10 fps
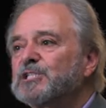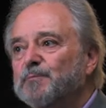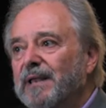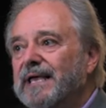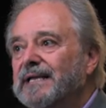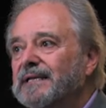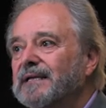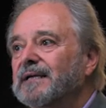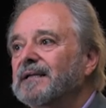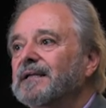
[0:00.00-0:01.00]
explained
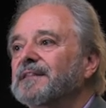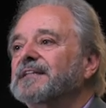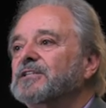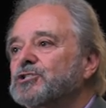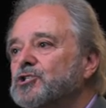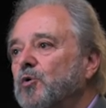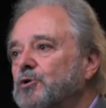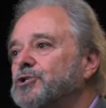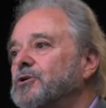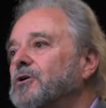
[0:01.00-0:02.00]
that the
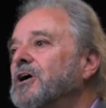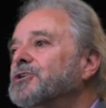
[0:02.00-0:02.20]
soldier